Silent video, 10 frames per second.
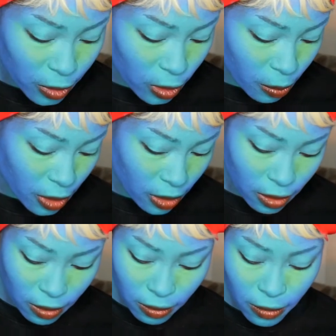
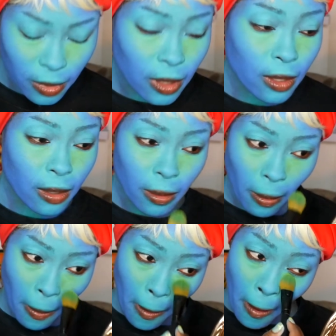snake-like. You
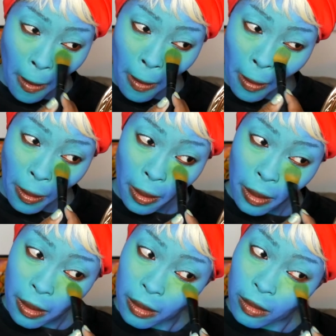see, I just mixed
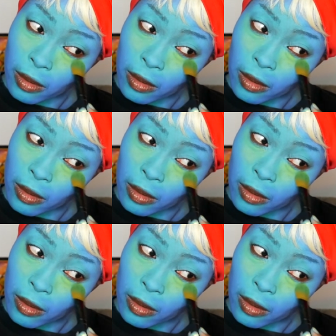it in.